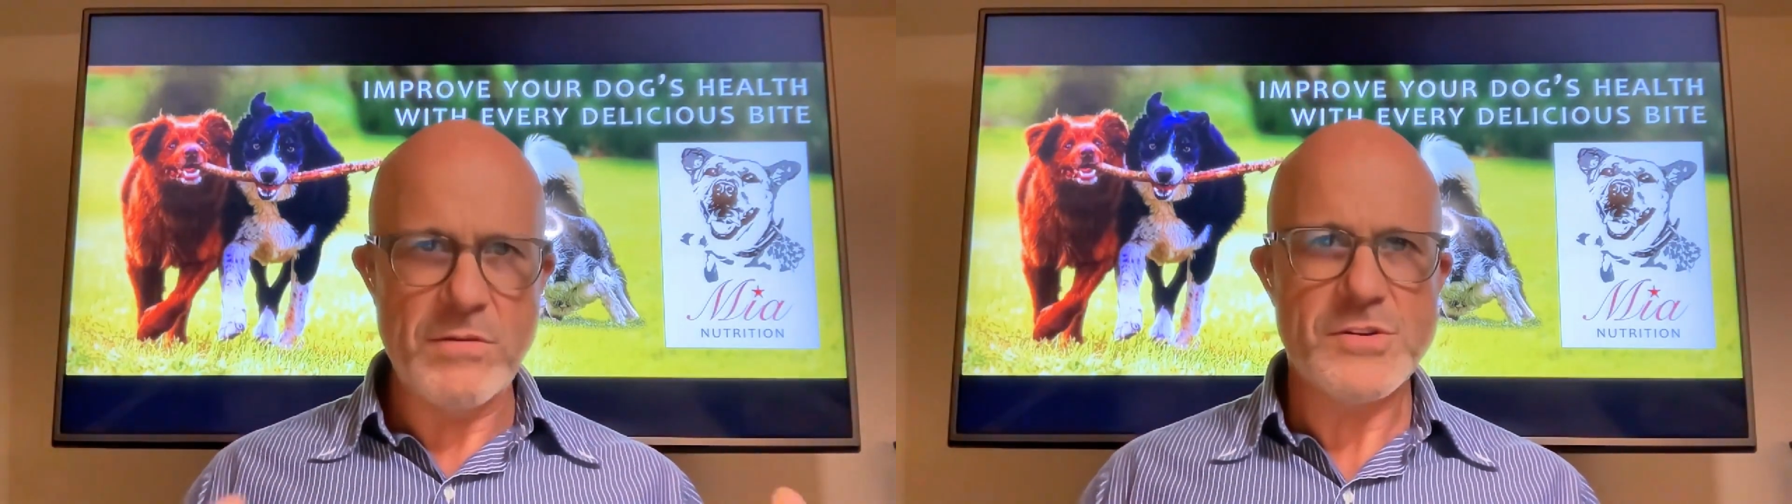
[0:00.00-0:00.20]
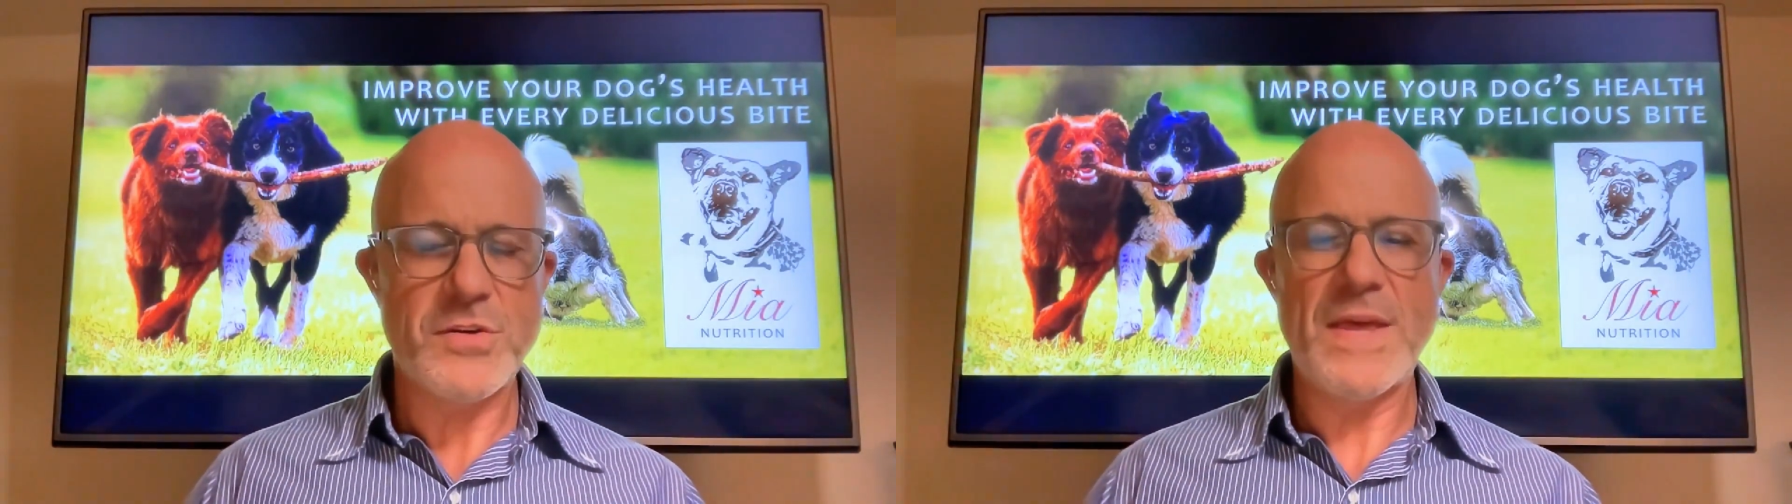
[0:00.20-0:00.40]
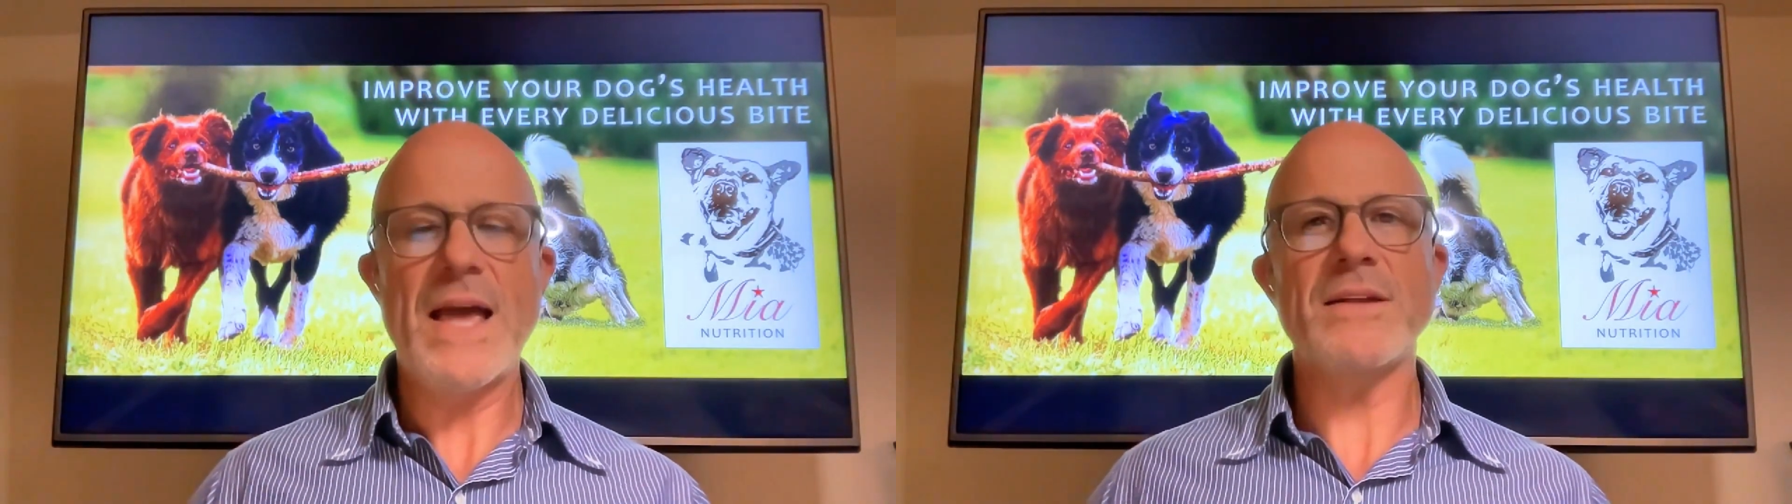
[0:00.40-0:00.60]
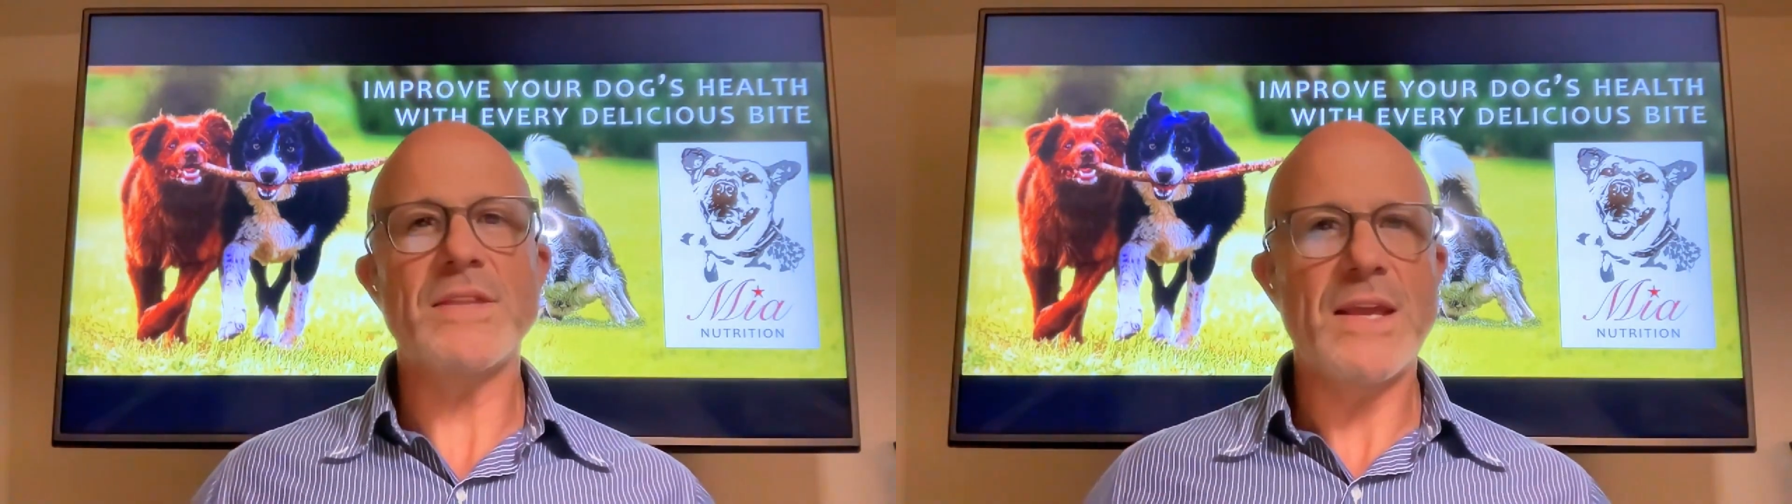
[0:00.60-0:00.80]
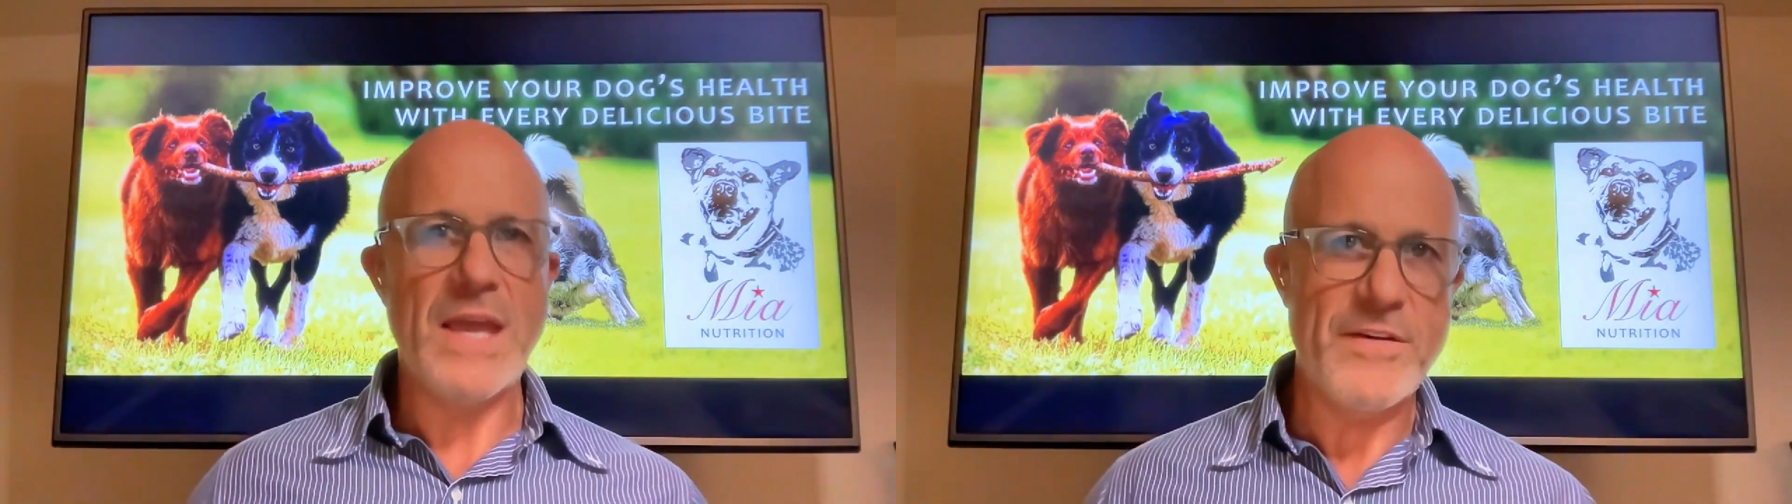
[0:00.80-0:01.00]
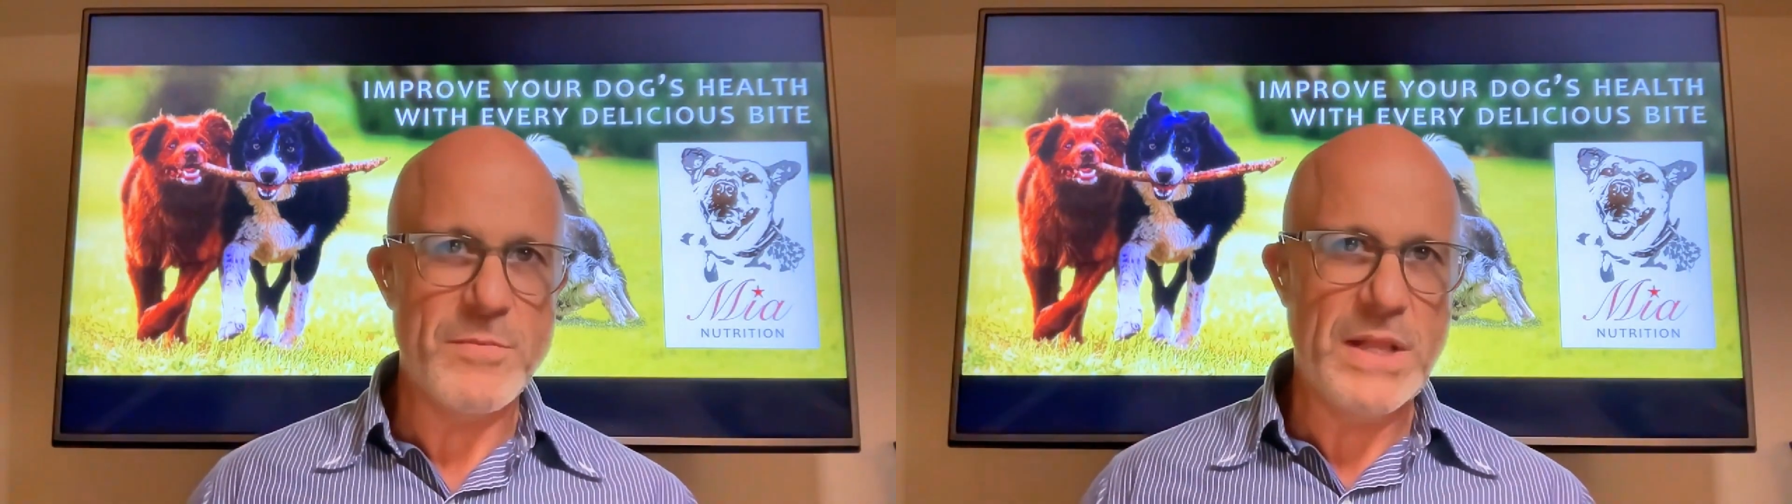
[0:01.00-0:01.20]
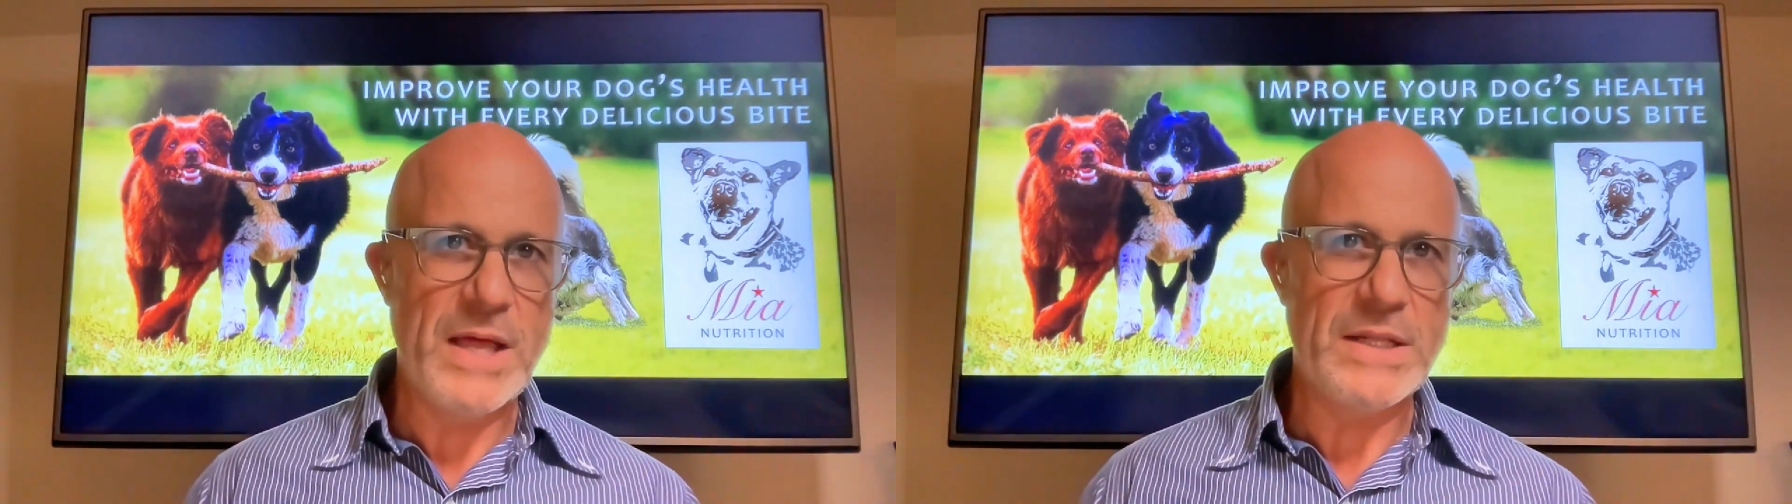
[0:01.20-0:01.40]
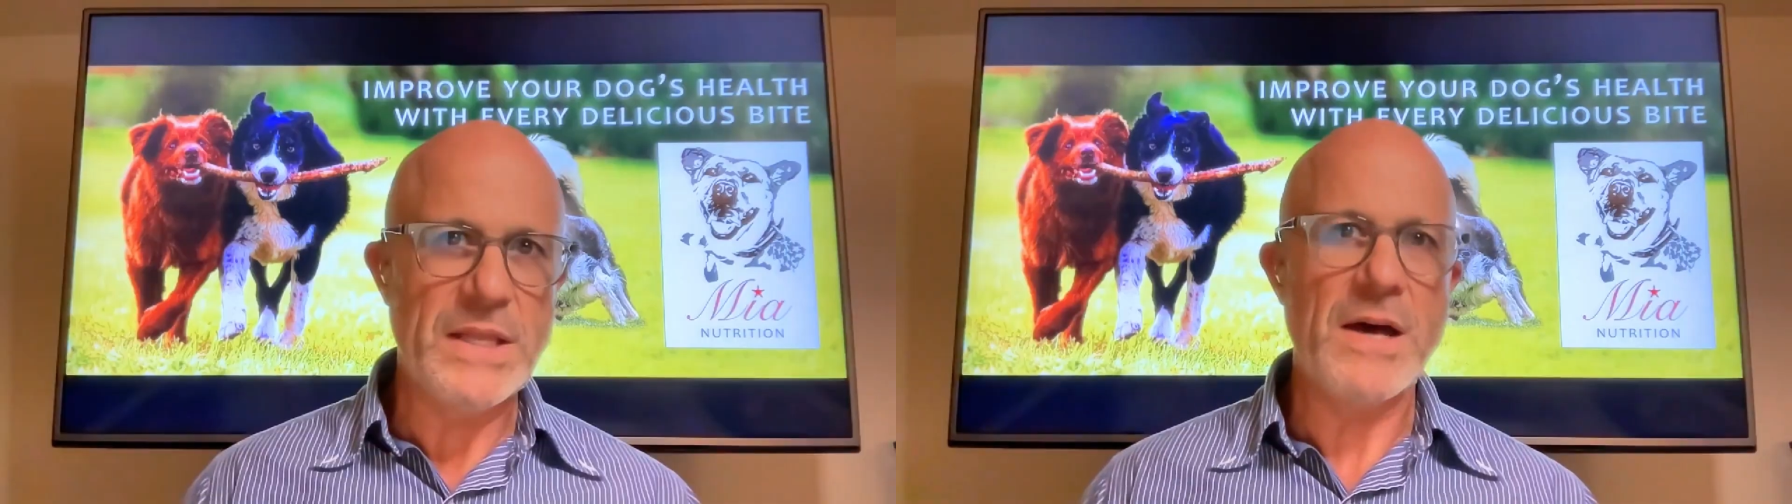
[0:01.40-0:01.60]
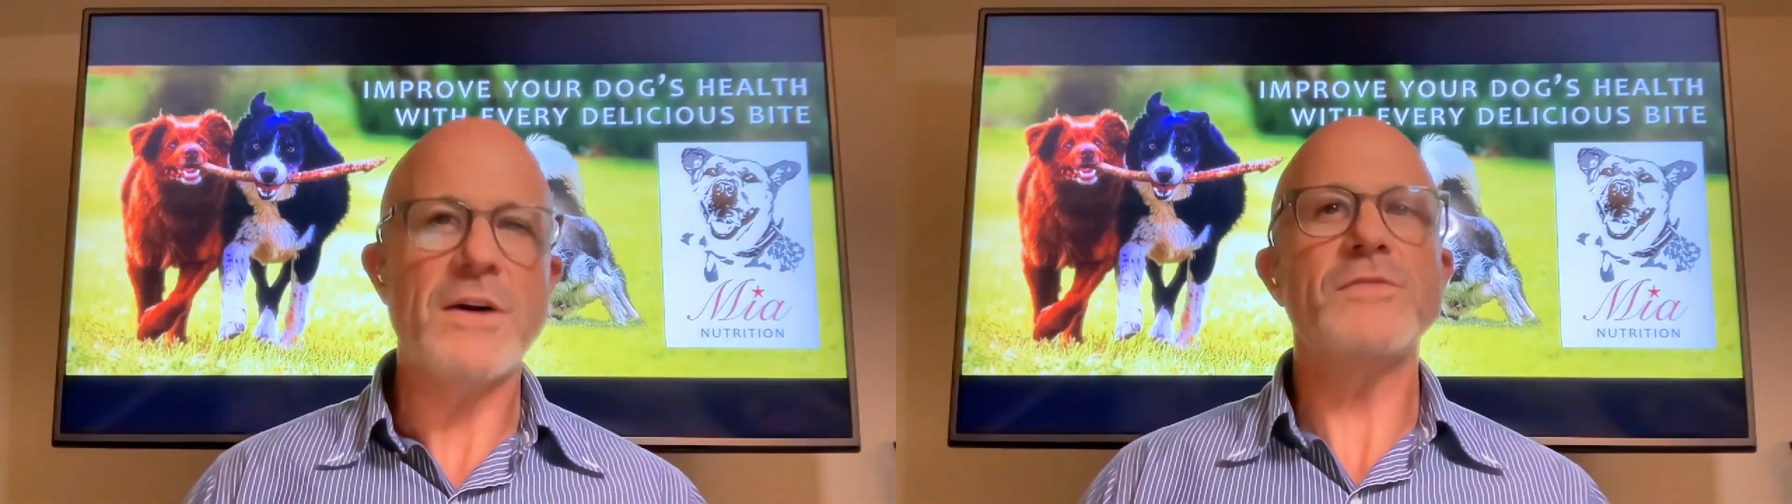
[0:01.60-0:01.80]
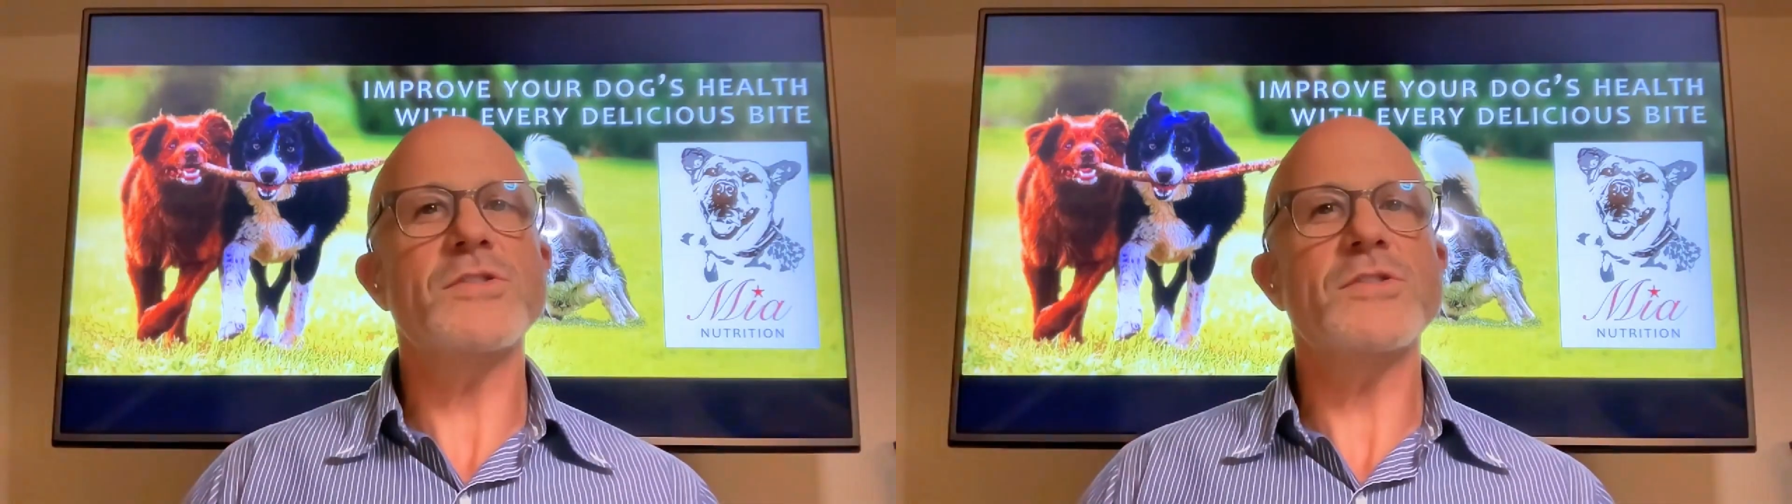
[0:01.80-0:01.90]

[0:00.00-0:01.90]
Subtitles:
So they gave him a lot of love